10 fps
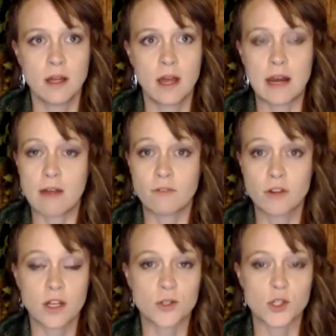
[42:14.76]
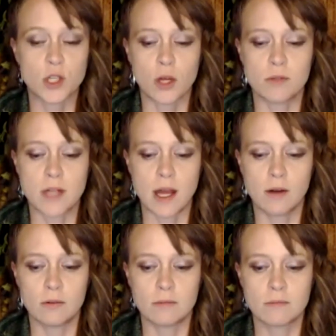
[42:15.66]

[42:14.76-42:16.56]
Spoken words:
and everything is slowed down.